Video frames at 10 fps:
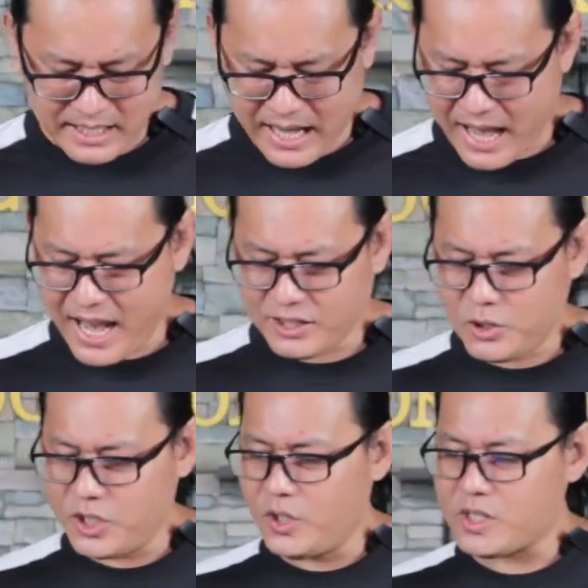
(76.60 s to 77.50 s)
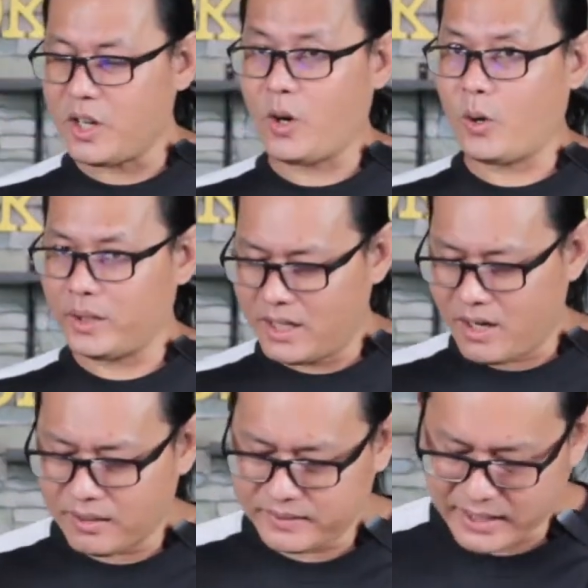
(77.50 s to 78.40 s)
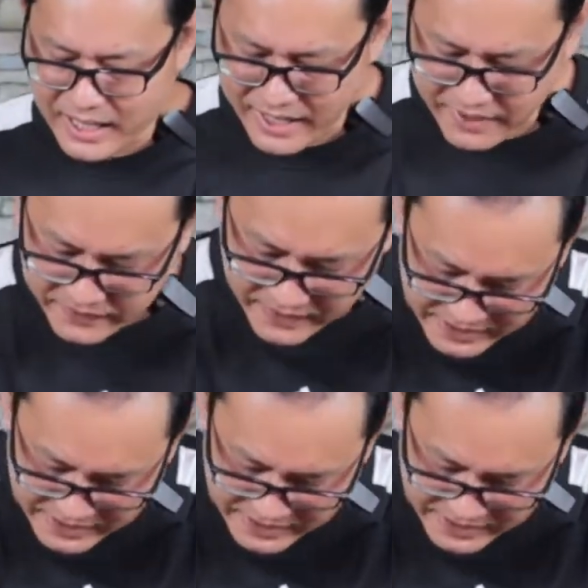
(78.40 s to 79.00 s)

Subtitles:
And you use the holder of the knife,